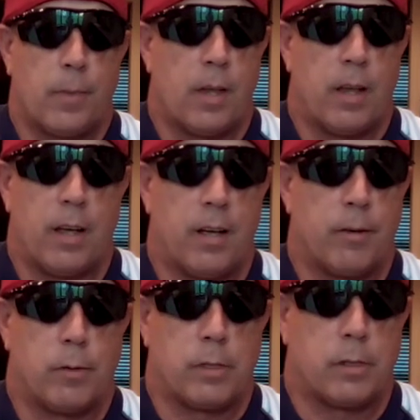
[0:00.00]
It
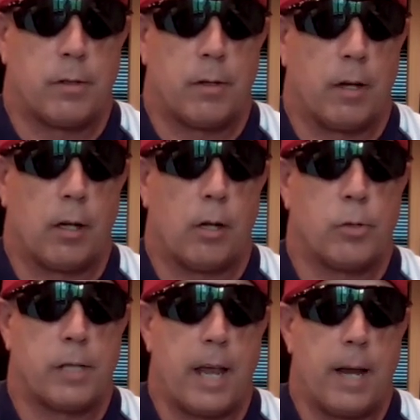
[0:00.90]
was a
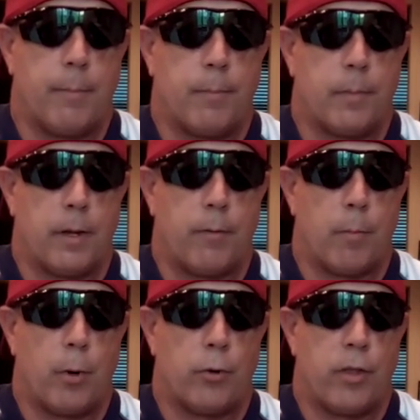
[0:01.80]
close game. They were
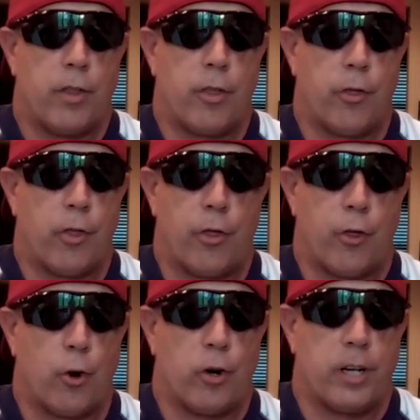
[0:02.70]
both in the
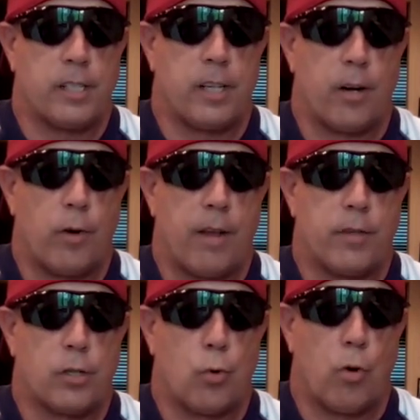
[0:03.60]
30s. I don't have the
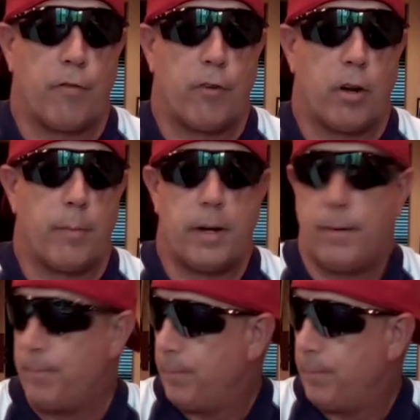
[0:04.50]
score in front of me.